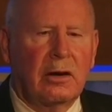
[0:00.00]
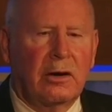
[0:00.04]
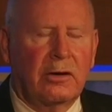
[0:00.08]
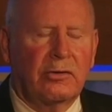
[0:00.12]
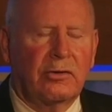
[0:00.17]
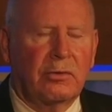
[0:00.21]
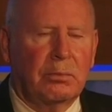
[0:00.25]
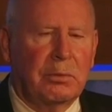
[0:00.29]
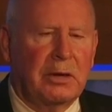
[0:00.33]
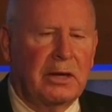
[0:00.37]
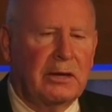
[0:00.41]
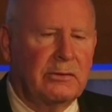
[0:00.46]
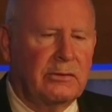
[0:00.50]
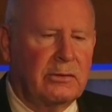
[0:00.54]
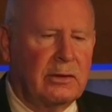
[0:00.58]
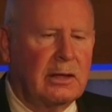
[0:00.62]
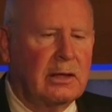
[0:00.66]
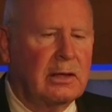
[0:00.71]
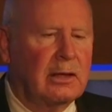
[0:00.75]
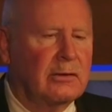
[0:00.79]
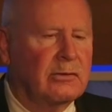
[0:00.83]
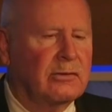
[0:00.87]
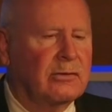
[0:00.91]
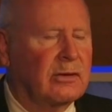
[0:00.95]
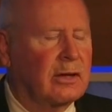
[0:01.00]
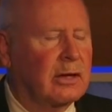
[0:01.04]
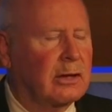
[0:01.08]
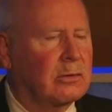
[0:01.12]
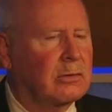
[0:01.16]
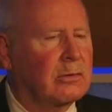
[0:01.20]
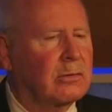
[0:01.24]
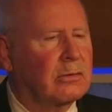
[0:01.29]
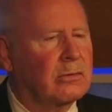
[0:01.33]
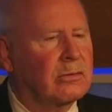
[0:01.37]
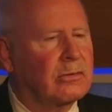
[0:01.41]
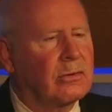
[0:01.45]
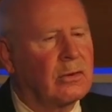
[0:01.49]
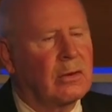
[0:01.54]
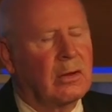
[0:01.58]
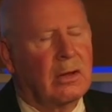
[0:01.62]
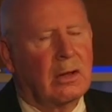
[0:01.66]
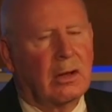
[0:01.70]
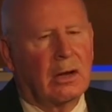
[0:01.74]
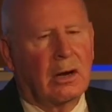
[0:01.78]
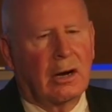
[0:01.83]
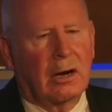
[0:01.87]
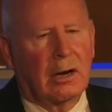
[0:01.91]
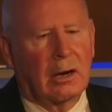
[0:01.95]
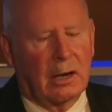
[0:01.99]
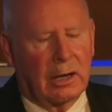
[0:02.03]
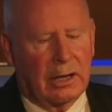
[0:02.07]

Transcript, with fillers: our space heating sectors, our